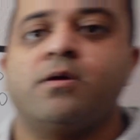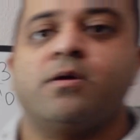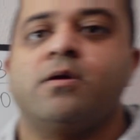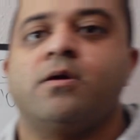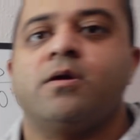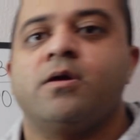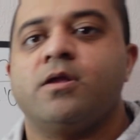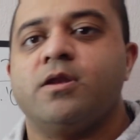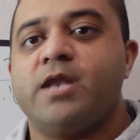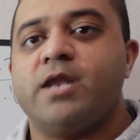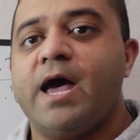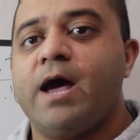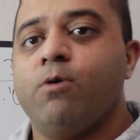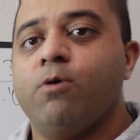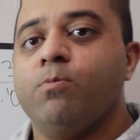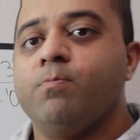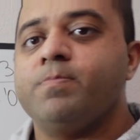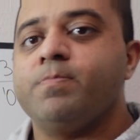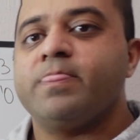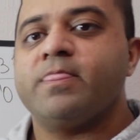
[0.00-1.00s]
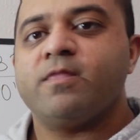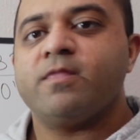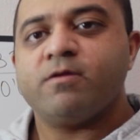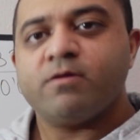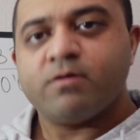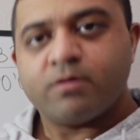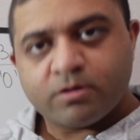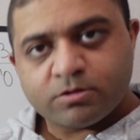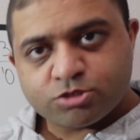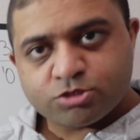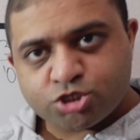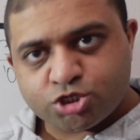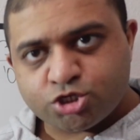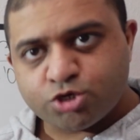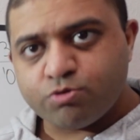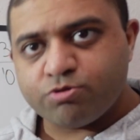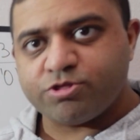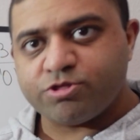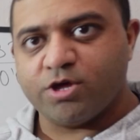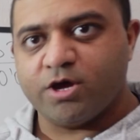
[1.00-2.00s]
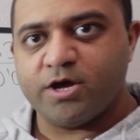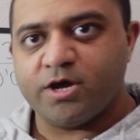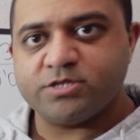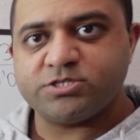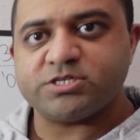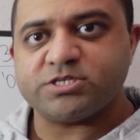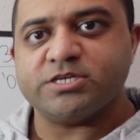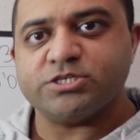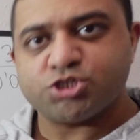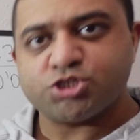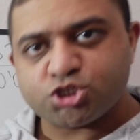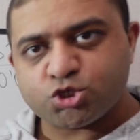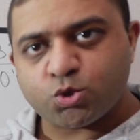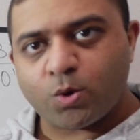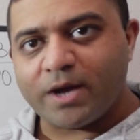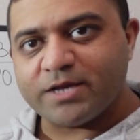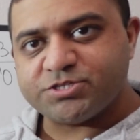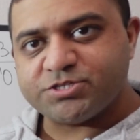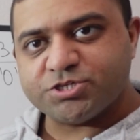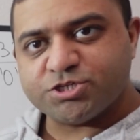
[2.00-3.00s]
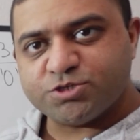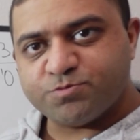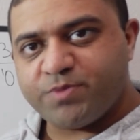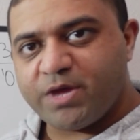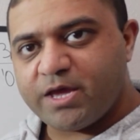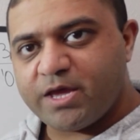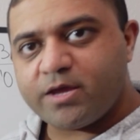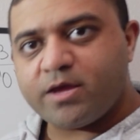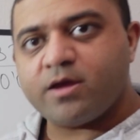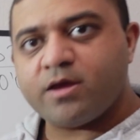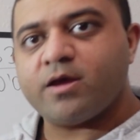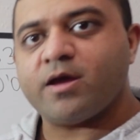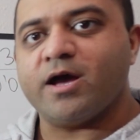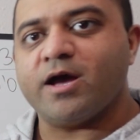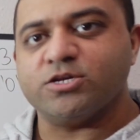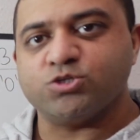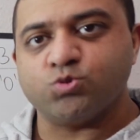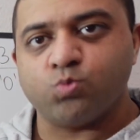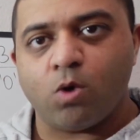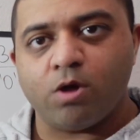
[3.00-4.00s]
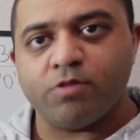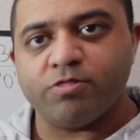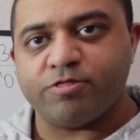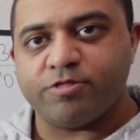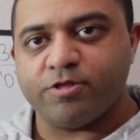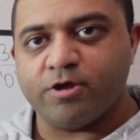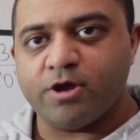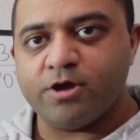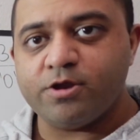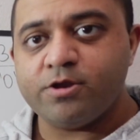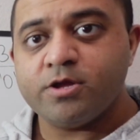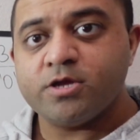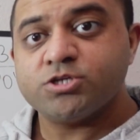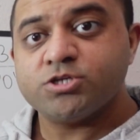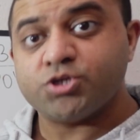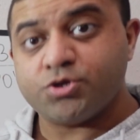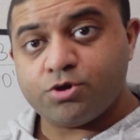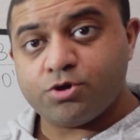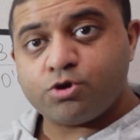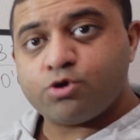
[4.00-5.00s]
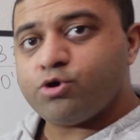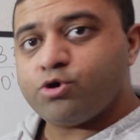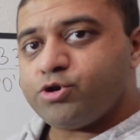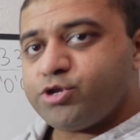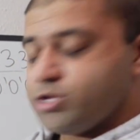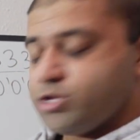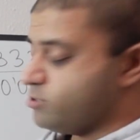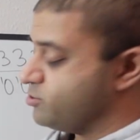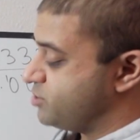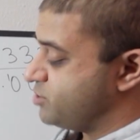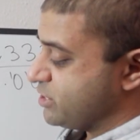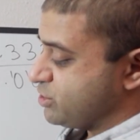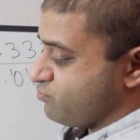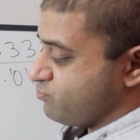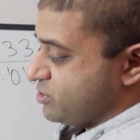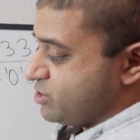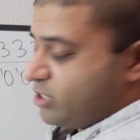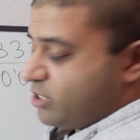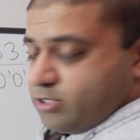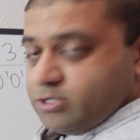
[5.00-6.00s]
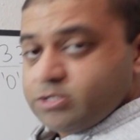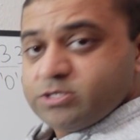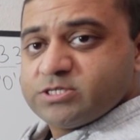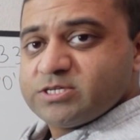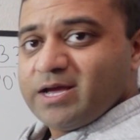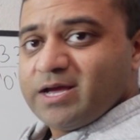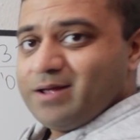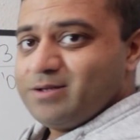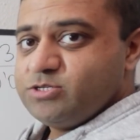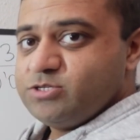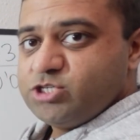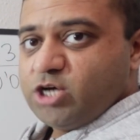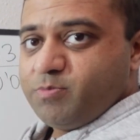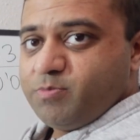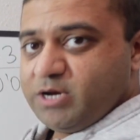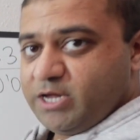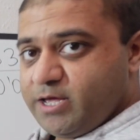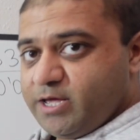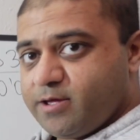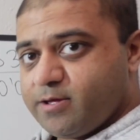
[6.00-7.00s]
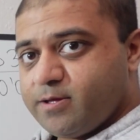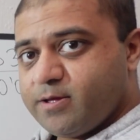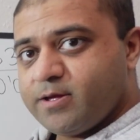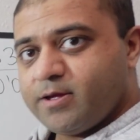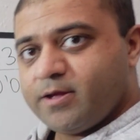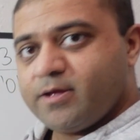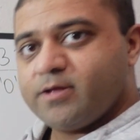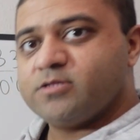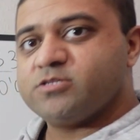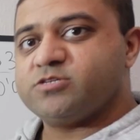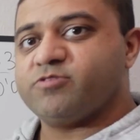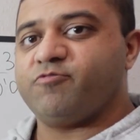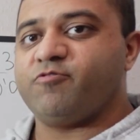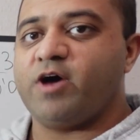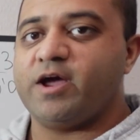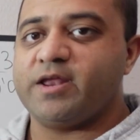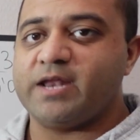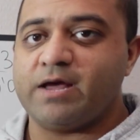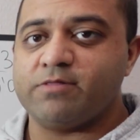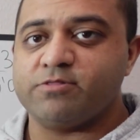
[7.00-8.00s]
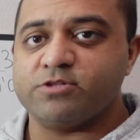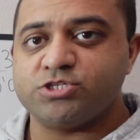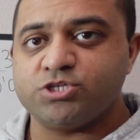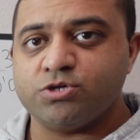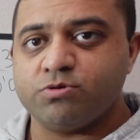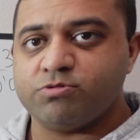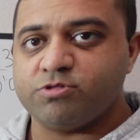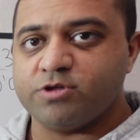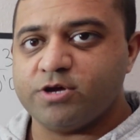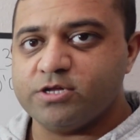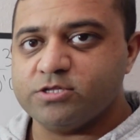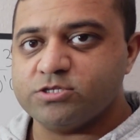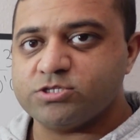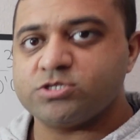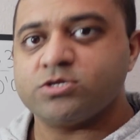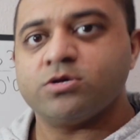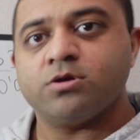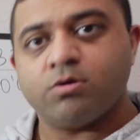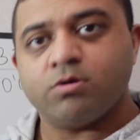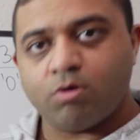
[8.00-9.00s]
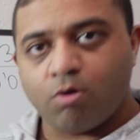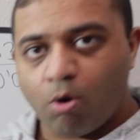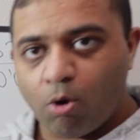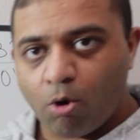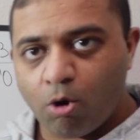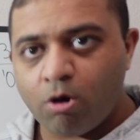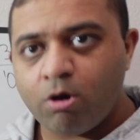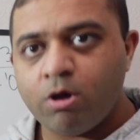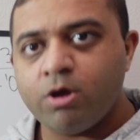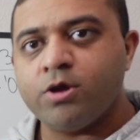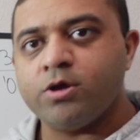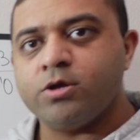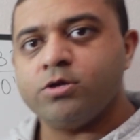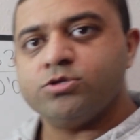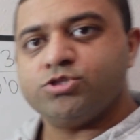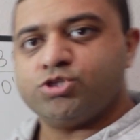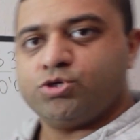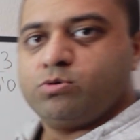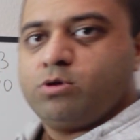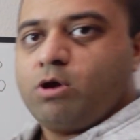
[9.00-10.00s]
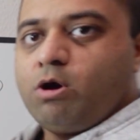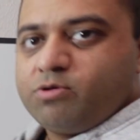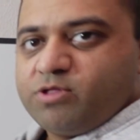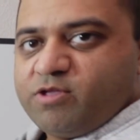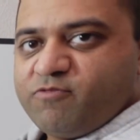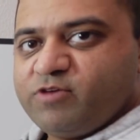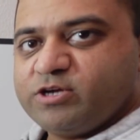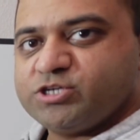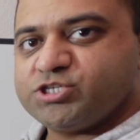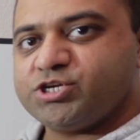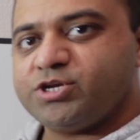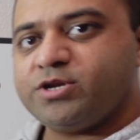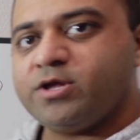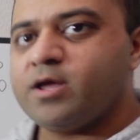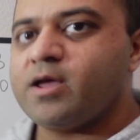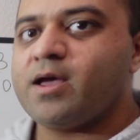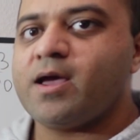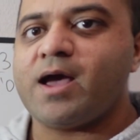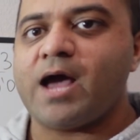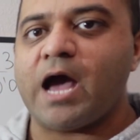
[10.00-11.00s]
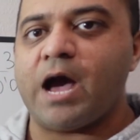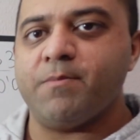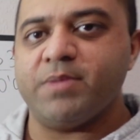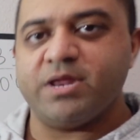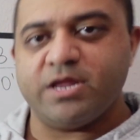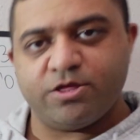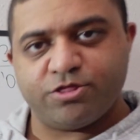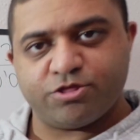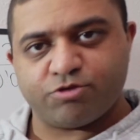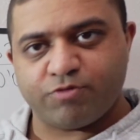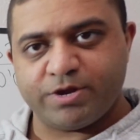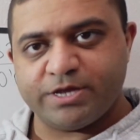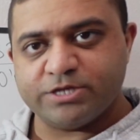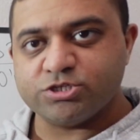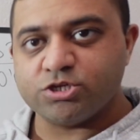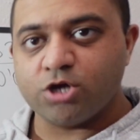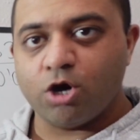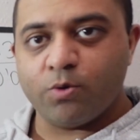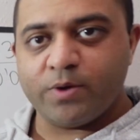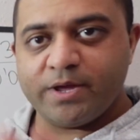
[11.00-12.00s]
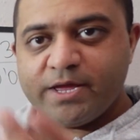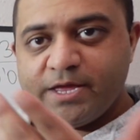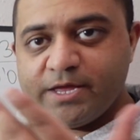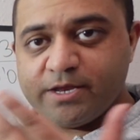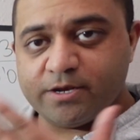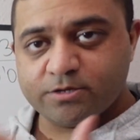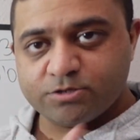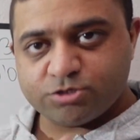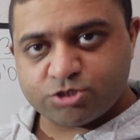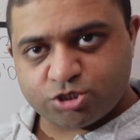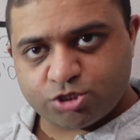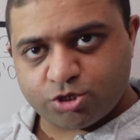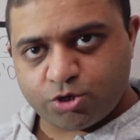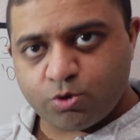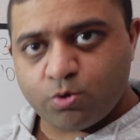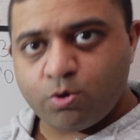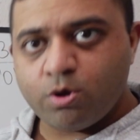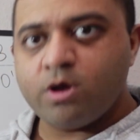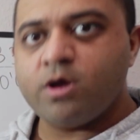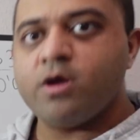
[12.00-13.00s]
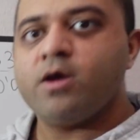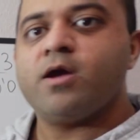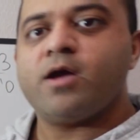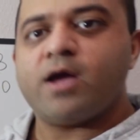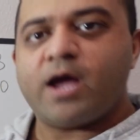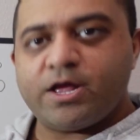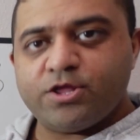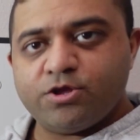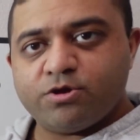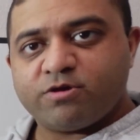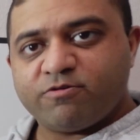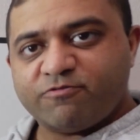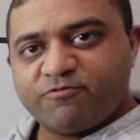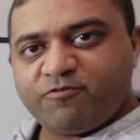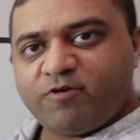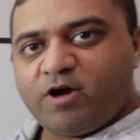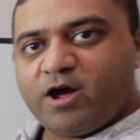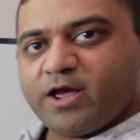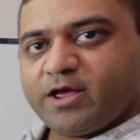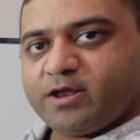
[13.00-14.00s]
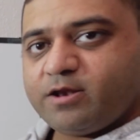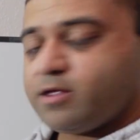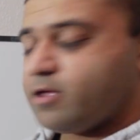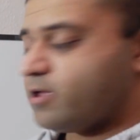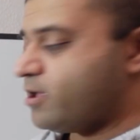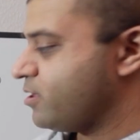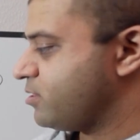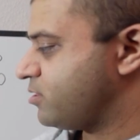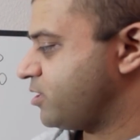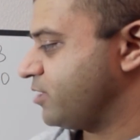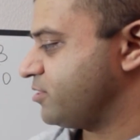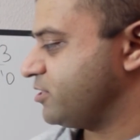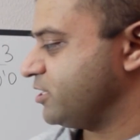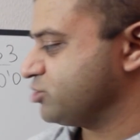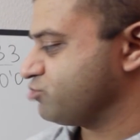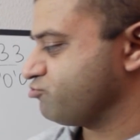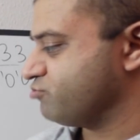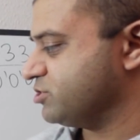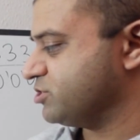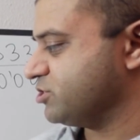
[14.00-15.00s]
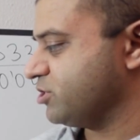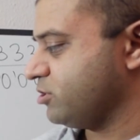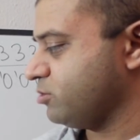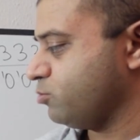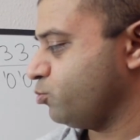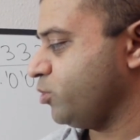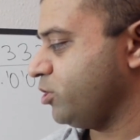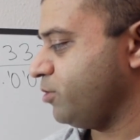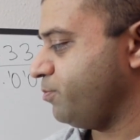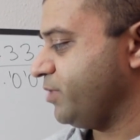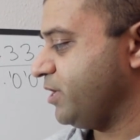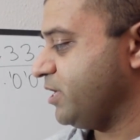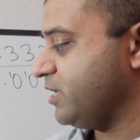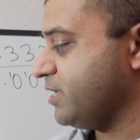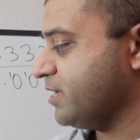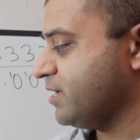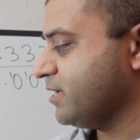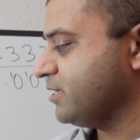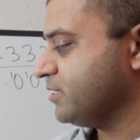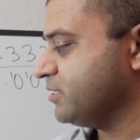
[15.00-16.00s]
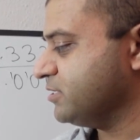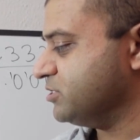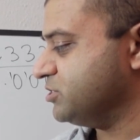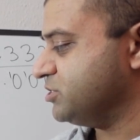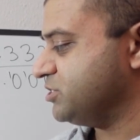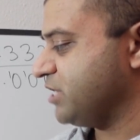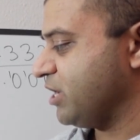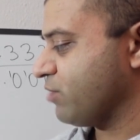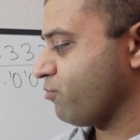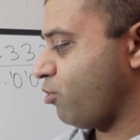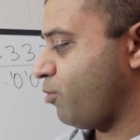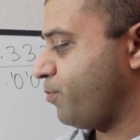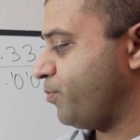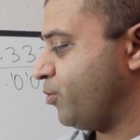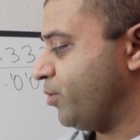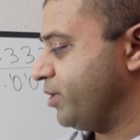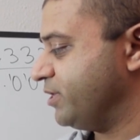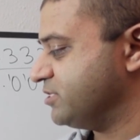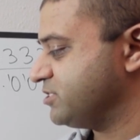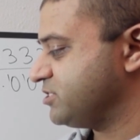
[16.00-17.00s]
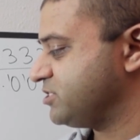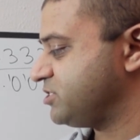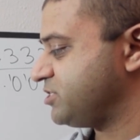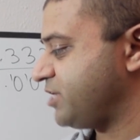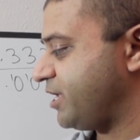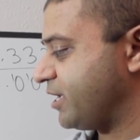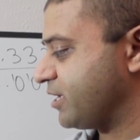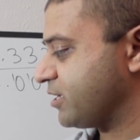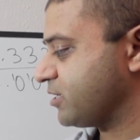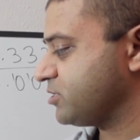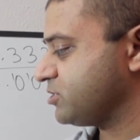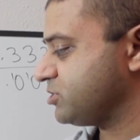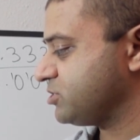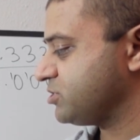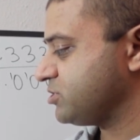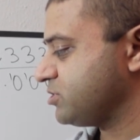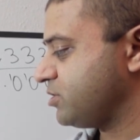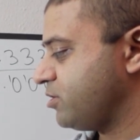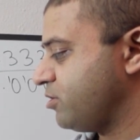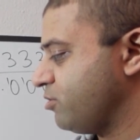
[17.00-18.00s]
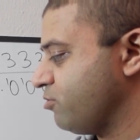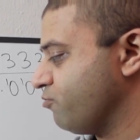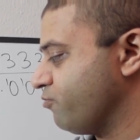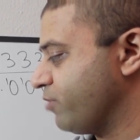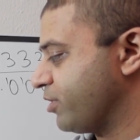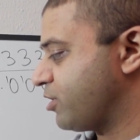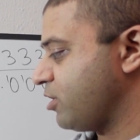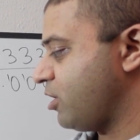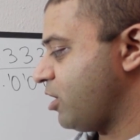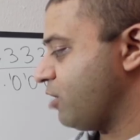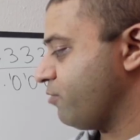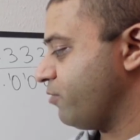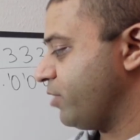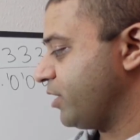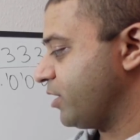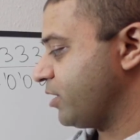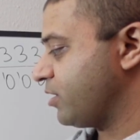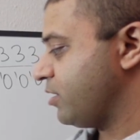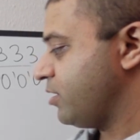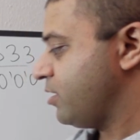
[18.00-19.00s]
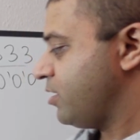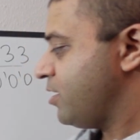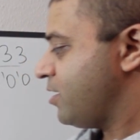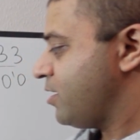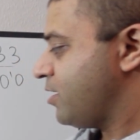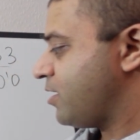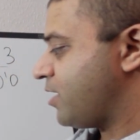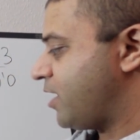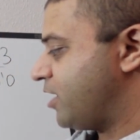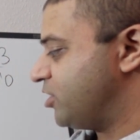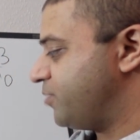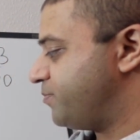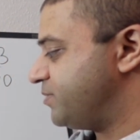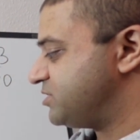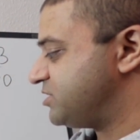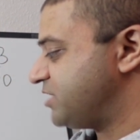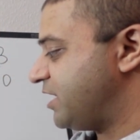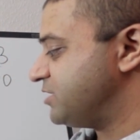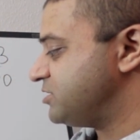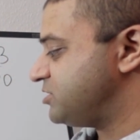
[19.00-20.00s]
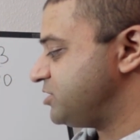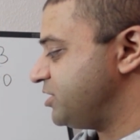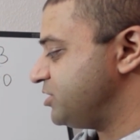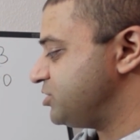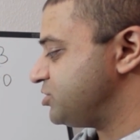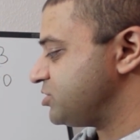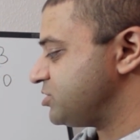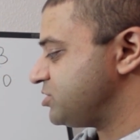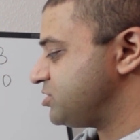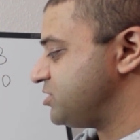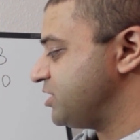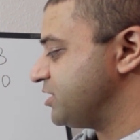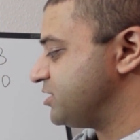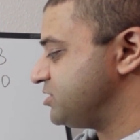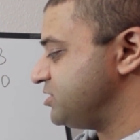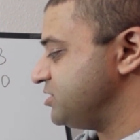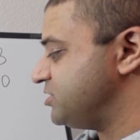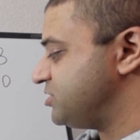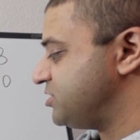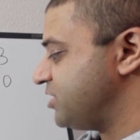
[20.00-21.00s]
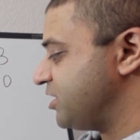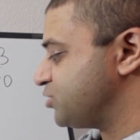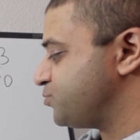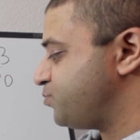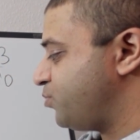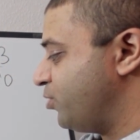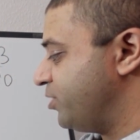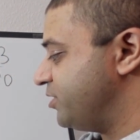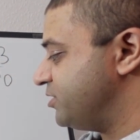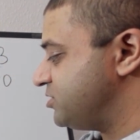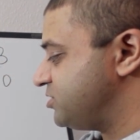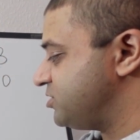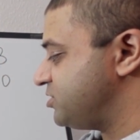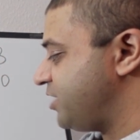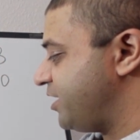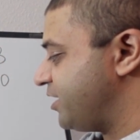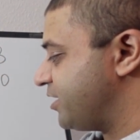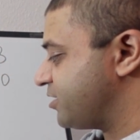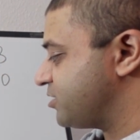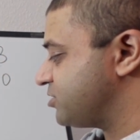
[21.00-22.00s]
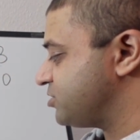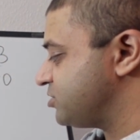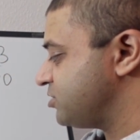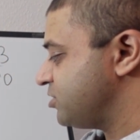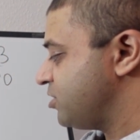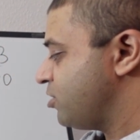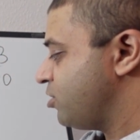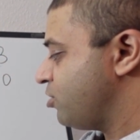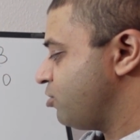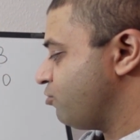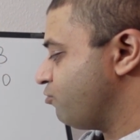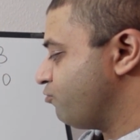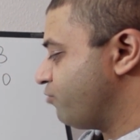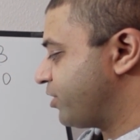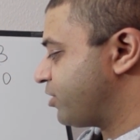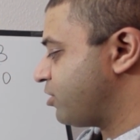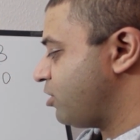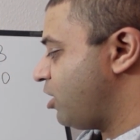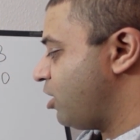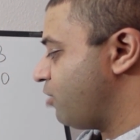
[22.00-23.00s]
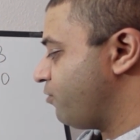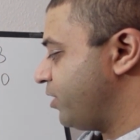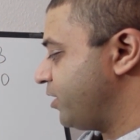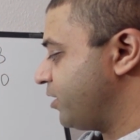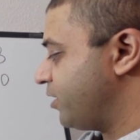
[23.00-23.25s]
Now, 2/3 is twice as big as 1/3, so you could use this result and double it to find out the 2/3. Or do long division, how many 3's go in 2, and you can find that this result will be 0.6 recurring, and the percentage 66.6 recurring.